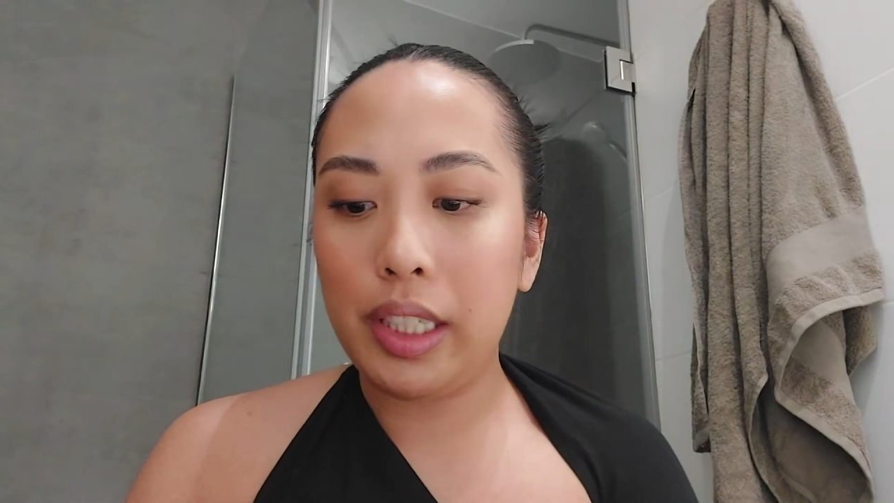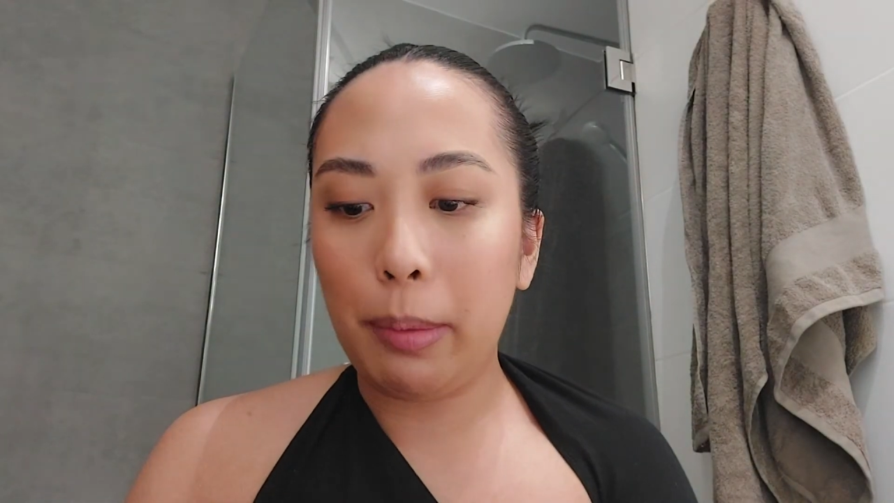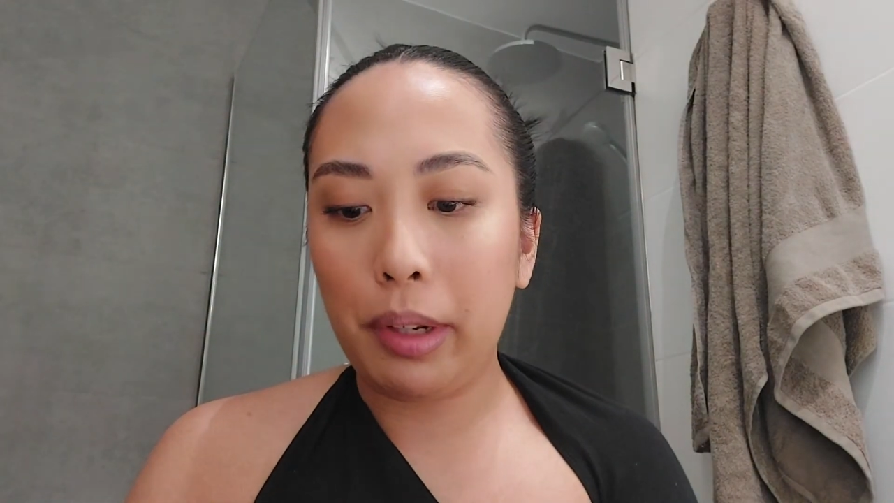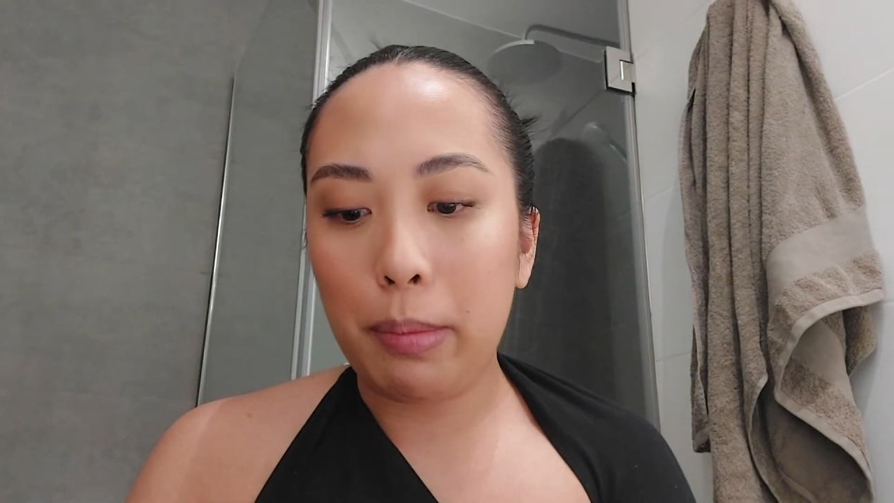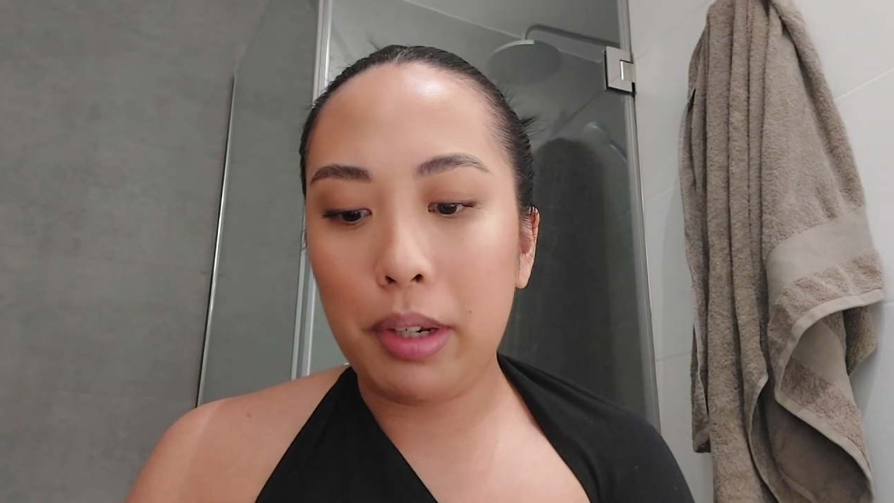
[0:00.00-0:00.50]
I'm
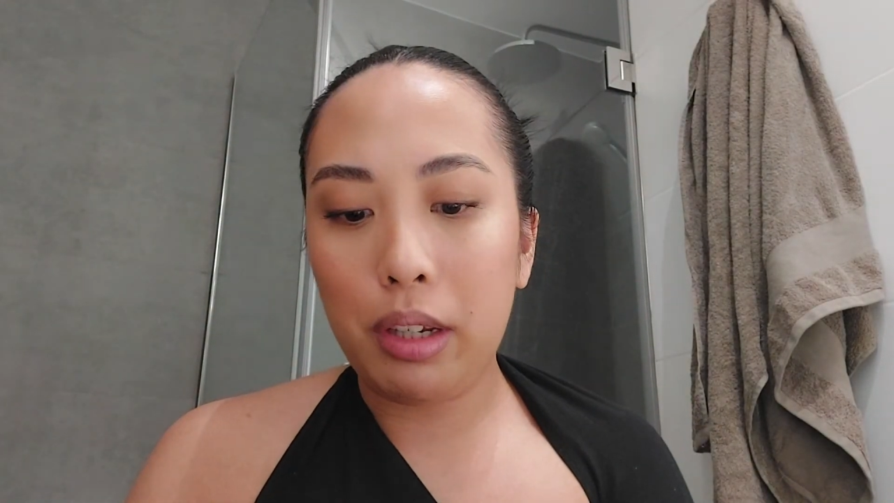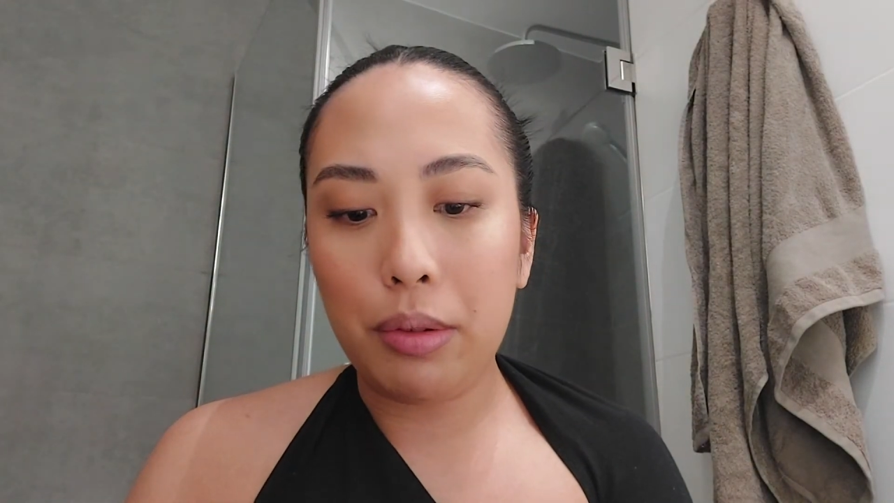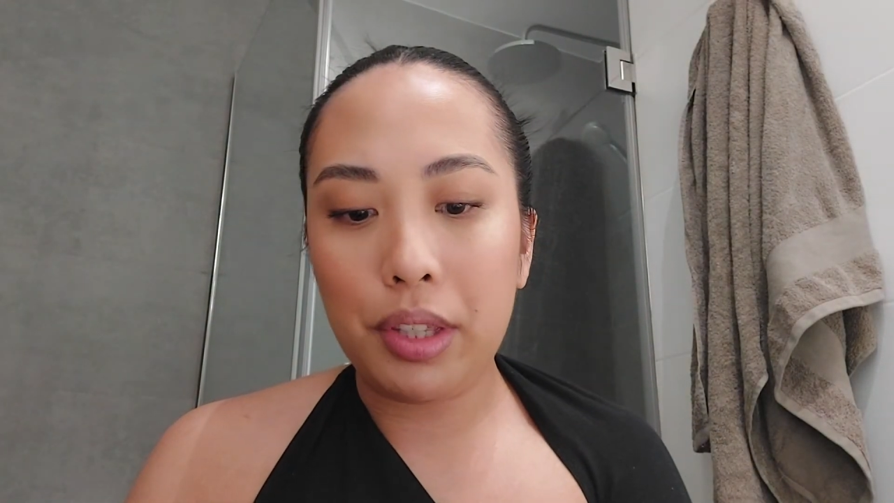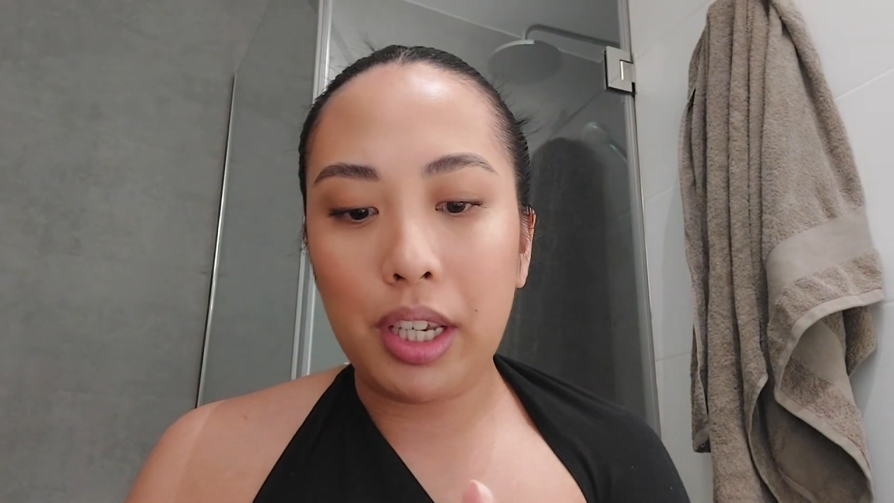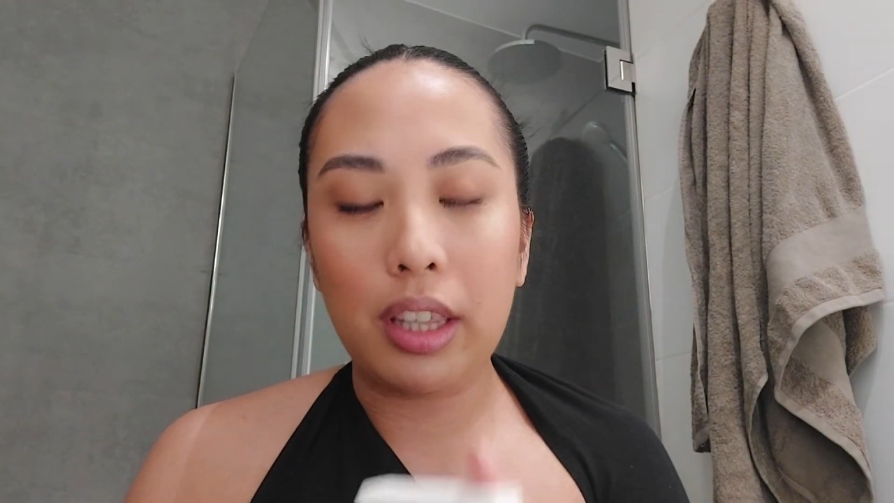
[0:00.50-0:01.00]
going to be
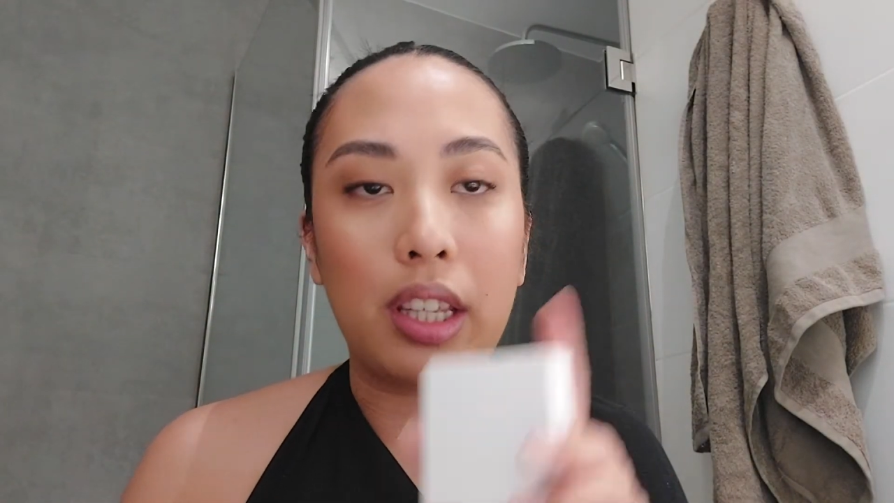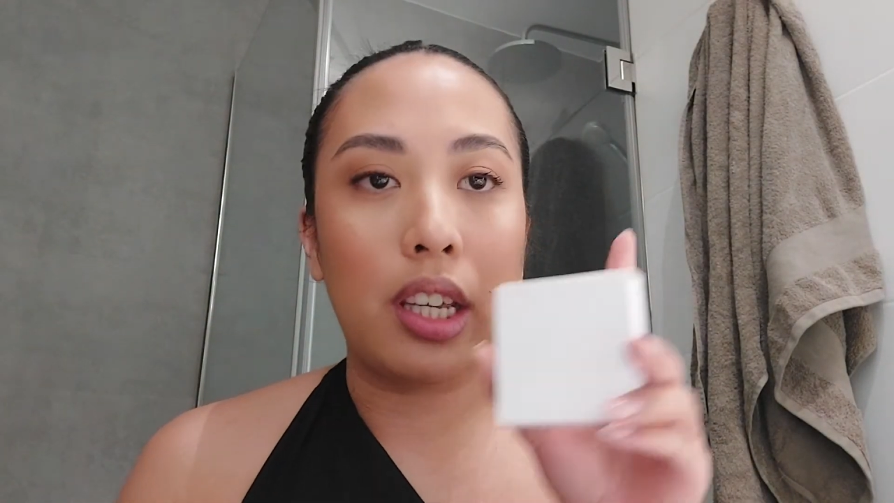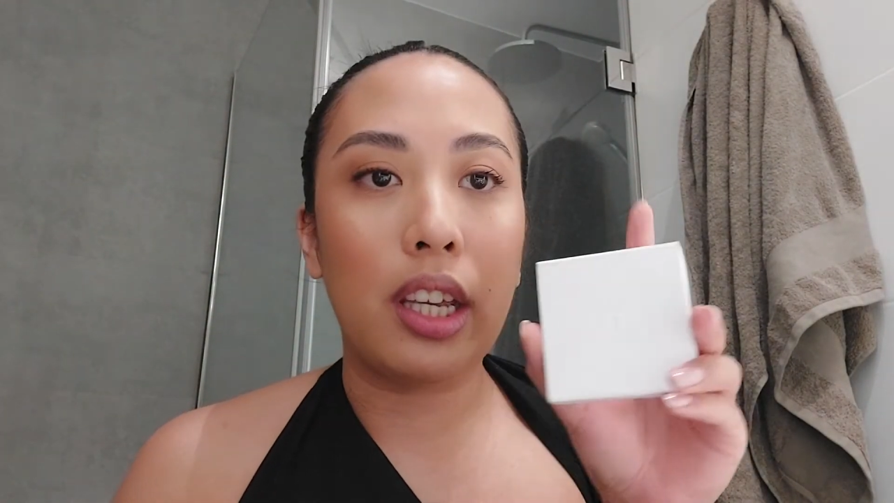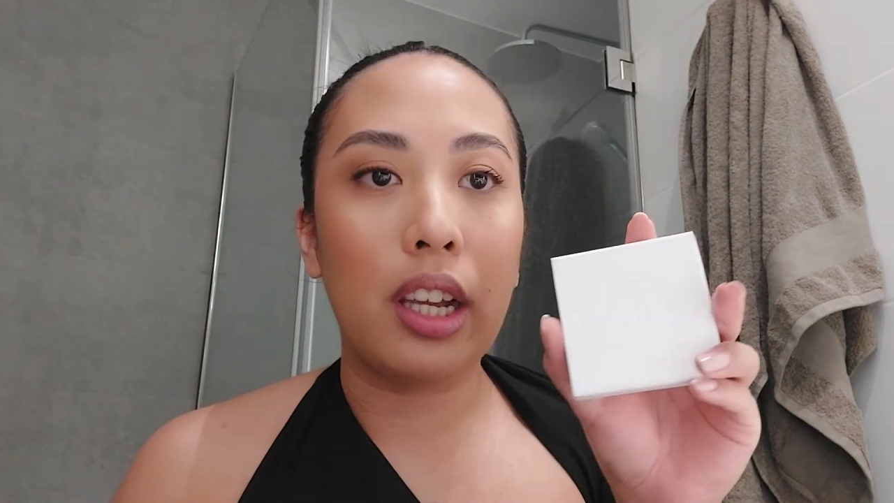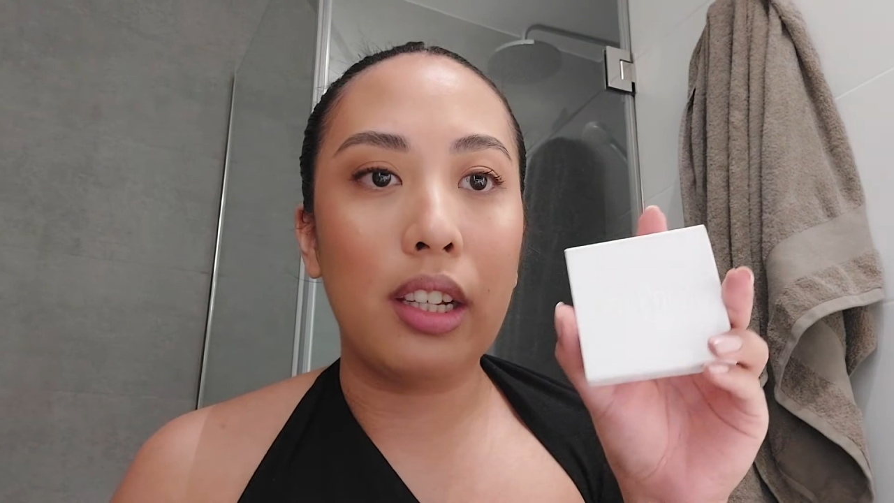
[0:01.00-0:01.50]
using the